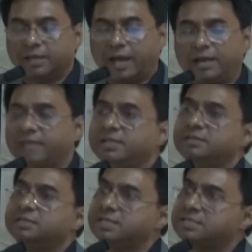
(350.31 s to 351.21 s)
And I
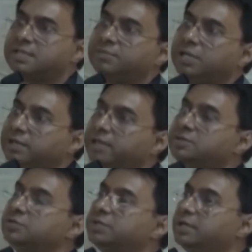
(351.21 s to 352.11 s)
think this is something
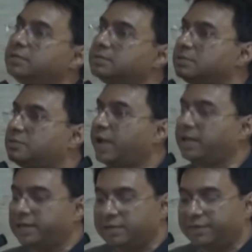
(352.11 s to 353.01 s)
linked to the
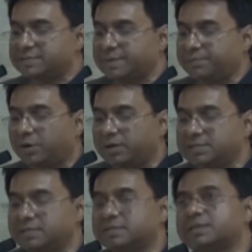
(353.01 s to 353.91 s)
trade and investment
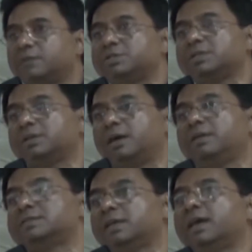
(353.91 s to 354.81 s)
policy the South Asian
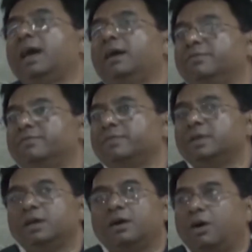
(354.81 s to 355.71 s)
countries they have.
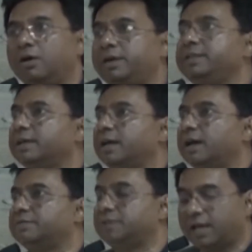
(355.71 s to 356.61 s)
Already they
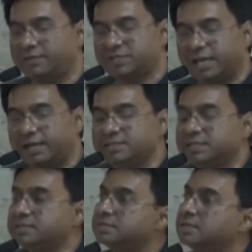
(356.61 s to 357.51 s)
have. They have
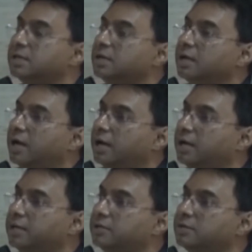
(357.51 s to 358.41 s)
challenges.
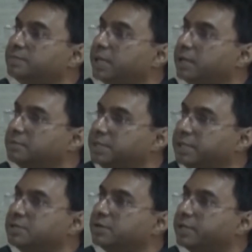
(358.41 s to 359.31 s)
They
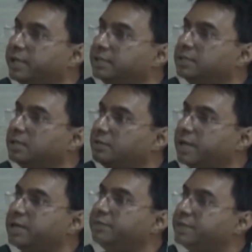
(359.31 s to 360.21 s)
did not get their
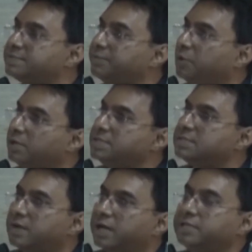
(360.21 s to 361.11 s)
trade and investment
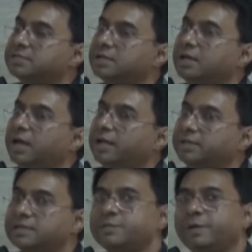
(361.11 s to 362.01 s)
policies right. And
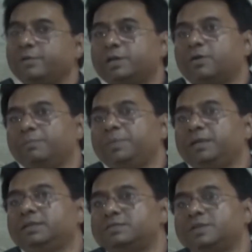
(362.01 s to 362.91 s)
that's when we compare this